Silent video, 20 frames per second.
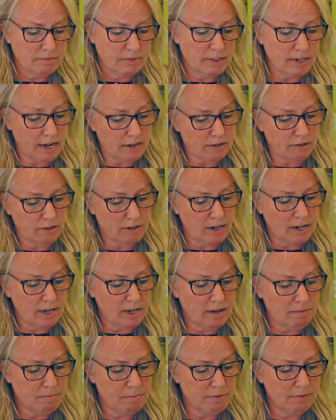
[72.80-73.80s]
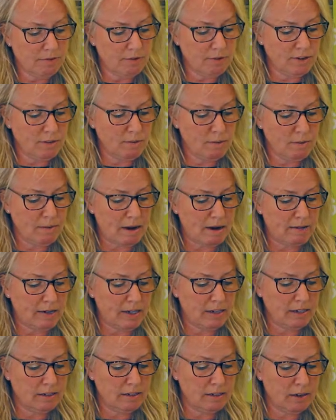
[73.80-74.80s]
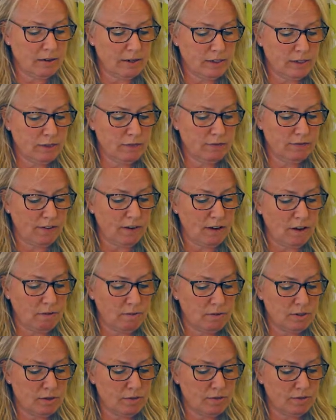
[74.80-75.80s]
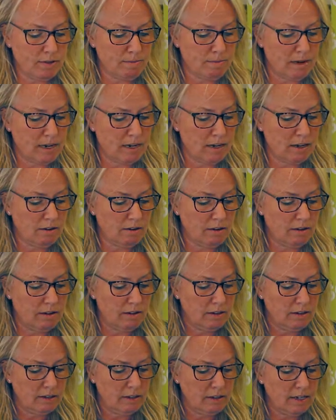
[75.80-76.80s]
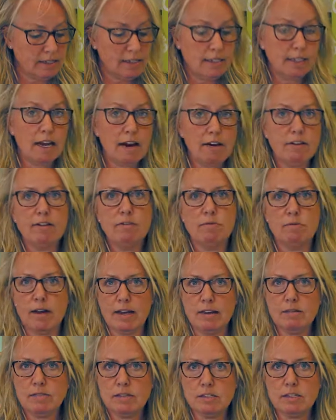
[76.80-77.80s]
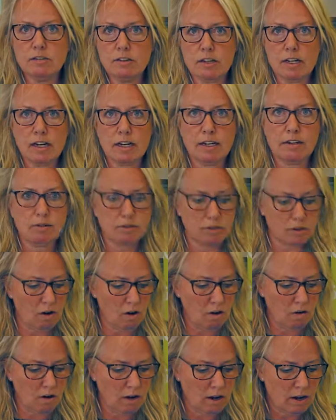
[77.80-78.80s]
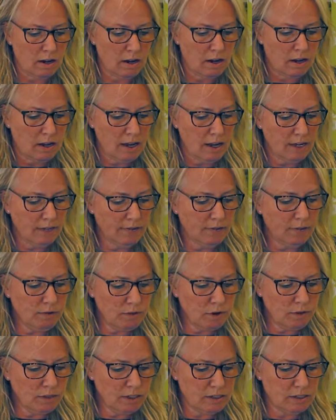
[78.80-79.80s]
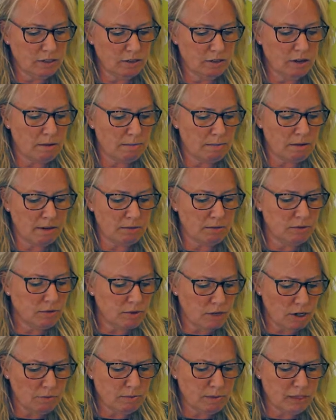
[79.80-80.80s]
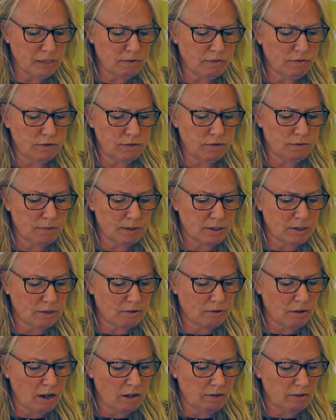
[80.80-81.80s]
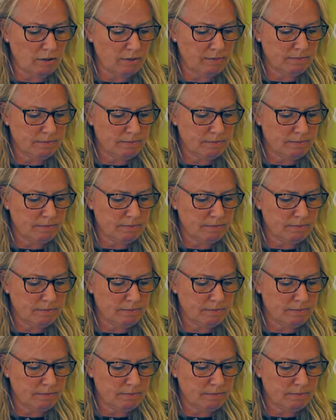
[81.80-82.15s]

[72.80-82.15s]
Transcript: Naturally, before you were married, going too far was off the menu. Getting carried away was strictly not on, and if you got into trouble, it was nobody's fault but your own.